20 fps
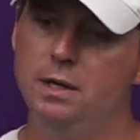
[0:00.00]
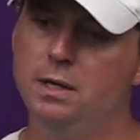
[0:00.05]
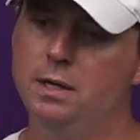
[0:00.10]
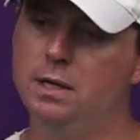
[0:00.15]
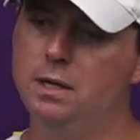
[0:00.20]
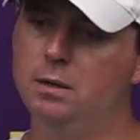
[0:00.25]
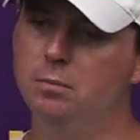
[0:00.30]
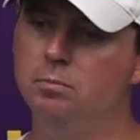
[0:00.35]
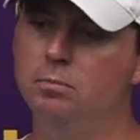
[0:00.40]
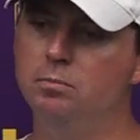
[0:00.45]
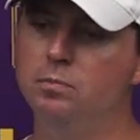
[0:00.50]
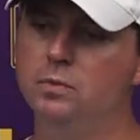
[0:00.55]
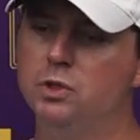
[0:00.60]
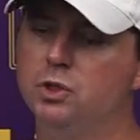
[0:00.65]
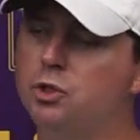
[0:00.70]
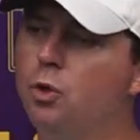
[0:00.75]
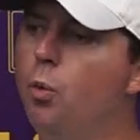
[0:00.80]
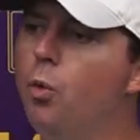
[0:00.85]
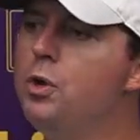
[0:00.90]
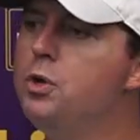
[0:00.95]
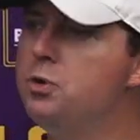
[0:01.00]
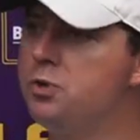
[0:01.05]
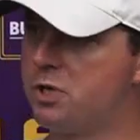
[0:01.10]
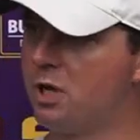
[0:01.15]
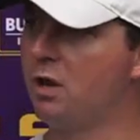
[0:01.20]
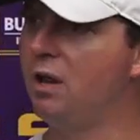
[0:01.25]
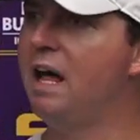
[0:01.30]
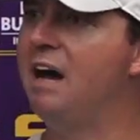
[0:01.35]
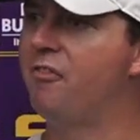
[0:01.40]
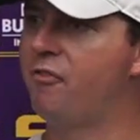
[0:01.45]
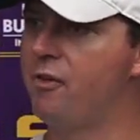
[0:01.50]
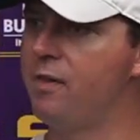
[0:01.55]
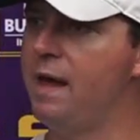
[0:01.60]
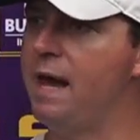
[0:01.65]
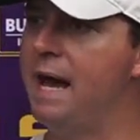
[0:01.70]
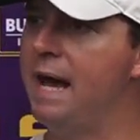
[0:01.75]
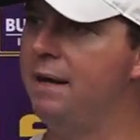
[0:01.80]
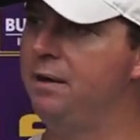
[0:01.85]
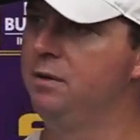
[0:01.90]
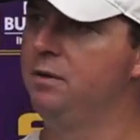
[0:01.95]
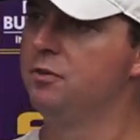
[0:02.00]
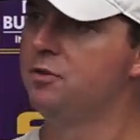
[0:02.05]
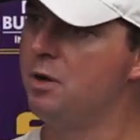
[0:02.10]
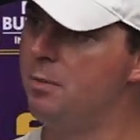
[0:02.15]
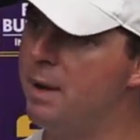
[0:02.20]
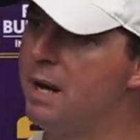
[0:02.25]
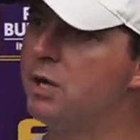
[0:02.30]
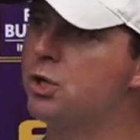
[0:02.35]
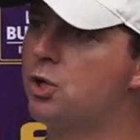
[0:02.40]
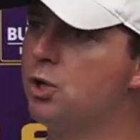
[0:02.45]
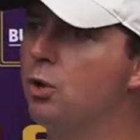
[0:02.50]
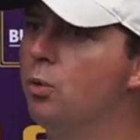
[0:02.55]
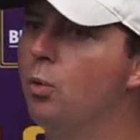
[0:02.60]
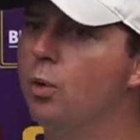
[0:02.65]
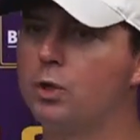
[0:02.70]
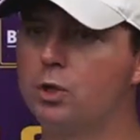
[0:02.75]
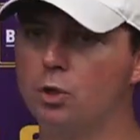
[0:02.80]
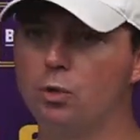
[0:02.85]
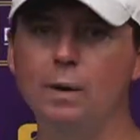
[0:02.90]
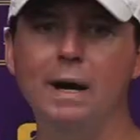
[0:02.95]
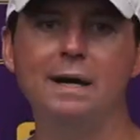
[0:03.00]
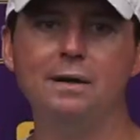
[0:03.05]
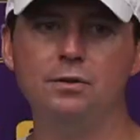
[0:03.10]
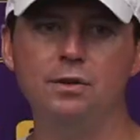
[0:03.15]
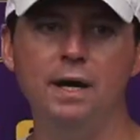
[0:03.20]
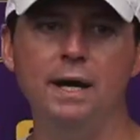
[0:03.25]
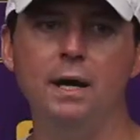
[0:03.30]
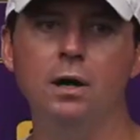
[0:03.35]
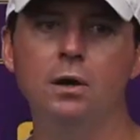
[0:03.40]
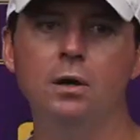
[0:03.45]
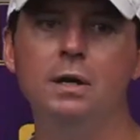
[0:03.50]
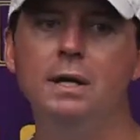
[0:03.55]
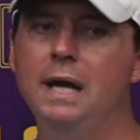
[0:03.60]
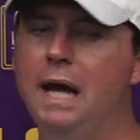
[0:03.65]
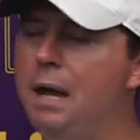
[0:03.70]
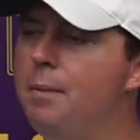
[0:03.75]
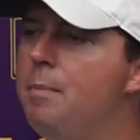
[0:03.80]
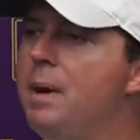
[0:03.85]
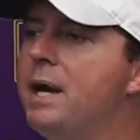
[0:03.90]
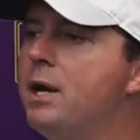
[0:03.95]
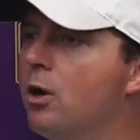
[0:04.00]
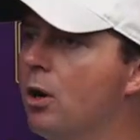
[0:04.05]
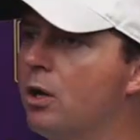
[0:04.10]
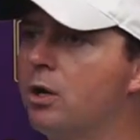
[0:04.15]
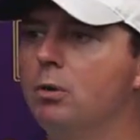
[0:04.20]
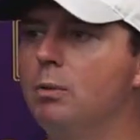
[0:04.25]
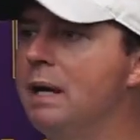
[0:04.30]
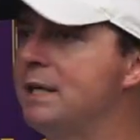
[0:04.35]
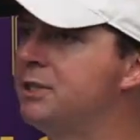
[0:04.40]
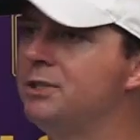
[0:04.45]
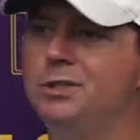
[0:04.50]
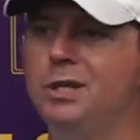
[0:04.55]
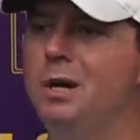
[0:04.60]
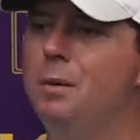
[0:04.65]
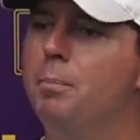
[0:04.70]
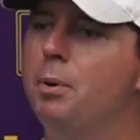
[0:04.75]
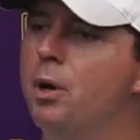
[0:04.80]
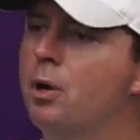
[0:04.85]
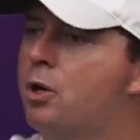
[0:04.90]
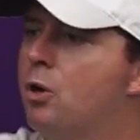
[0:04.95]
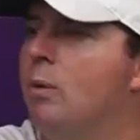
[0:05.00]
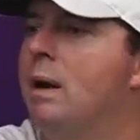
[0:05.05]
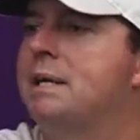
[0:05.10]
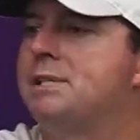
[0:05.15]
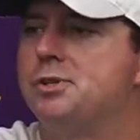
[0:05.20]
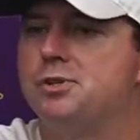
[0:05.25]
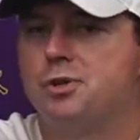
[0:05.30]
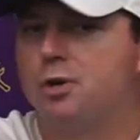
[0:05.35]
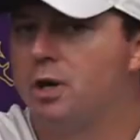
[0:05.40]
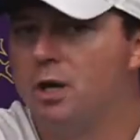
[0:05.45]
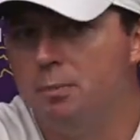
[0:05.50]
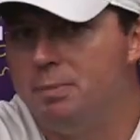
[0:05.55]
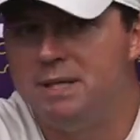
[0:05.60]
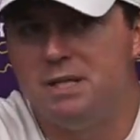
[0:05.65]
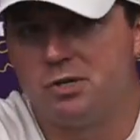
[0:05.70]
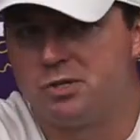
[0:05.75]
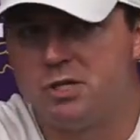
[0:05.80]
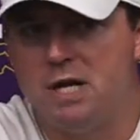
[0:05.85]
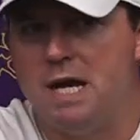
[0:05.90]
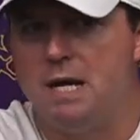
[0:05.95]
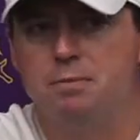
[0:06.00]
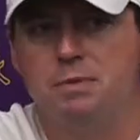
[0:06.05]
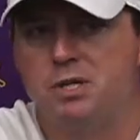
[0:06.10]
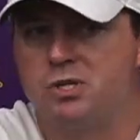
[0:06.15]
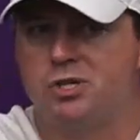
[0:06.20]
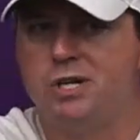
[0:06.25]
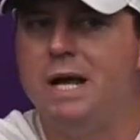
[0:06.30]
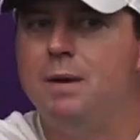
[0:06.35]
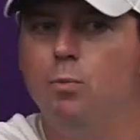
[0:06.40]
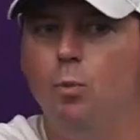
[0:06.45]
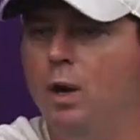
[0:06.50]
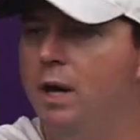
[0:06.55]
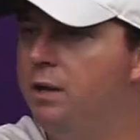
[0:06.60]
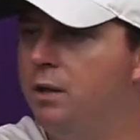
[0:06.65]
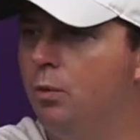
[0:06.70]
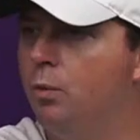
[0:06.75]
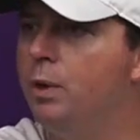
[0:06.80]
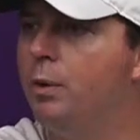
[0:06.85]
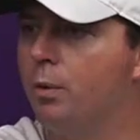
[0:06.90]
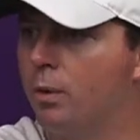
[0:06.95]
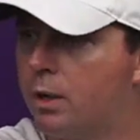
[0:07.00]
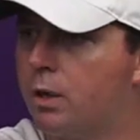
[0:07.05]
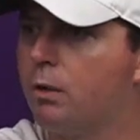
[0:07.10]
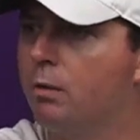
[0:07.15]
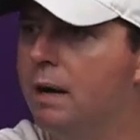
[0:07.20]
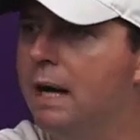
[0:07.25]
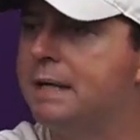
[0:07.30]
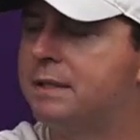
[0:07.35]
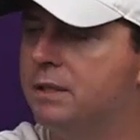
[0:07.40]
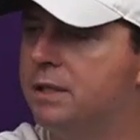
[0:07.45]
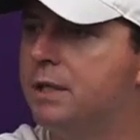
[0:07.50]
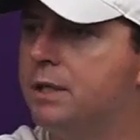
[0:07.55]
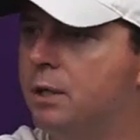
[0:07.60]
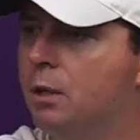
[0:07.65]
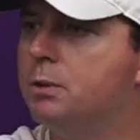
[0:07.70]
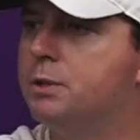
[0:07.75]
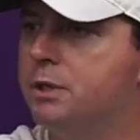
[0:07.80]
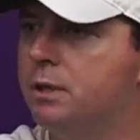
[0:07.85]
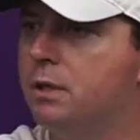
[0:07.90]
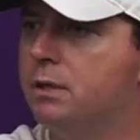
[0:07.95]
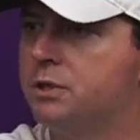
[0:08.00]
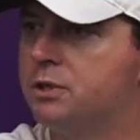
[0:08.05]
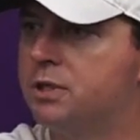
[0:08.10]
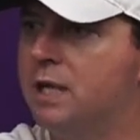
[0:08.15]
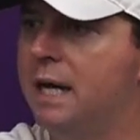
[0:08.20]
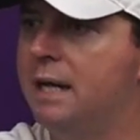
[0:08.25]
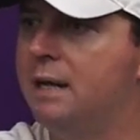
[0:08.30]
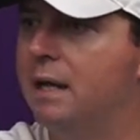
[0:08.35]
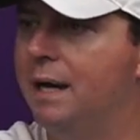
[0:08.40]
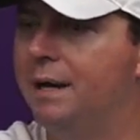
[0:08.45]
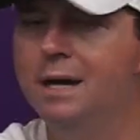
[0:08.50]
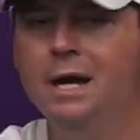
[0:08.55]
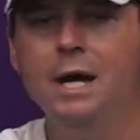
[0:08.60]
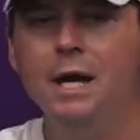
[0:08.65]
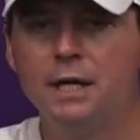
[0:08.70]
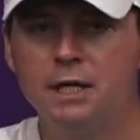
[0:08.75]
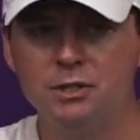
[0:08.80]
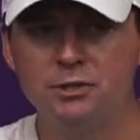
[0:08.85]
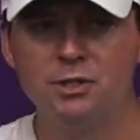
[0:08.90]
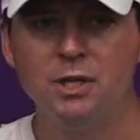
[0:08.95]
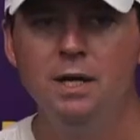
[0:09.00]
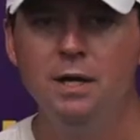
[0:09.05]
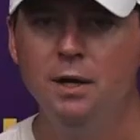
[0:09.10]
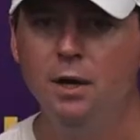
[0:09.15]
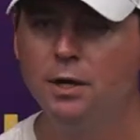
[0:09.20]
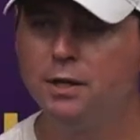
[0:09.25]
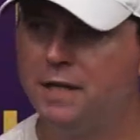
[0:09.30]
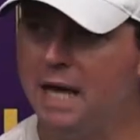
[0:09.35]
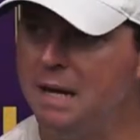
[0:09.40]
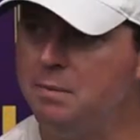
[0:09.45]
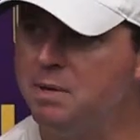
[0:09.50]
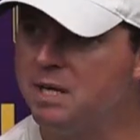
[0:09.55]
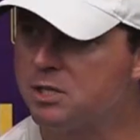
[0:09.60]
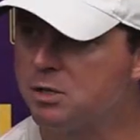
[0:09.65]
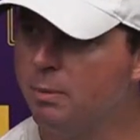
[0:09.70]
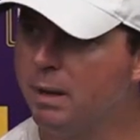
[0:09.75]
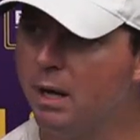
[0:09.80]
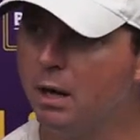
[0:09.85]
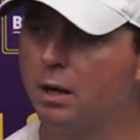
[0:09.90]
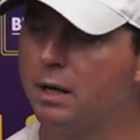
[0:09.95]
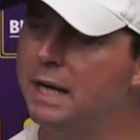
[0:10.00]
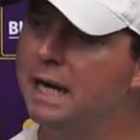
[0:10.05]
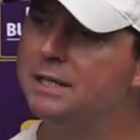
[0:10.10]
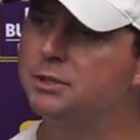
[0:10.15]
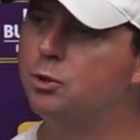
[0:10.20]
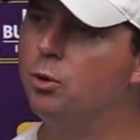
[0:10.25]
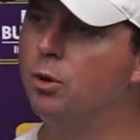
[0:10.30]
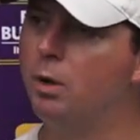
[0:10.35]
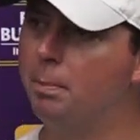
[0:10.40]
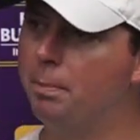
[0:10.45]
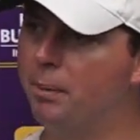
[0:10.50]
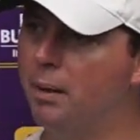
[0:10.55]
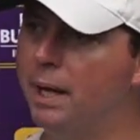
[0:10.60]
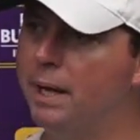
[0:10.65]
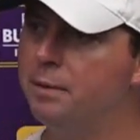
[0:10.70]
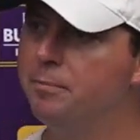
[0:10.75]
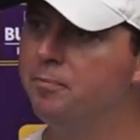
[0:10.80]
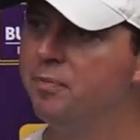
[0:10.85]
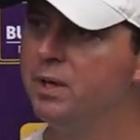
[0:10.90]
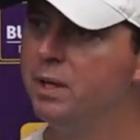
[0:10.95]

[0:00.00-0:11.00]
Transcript: So we'll use it a lot for that, to make sure we're correct there and make our corrections. But our corrections are going to be the same way that we were correcting and coaching on the sideline. Because game day is about our guys going to play,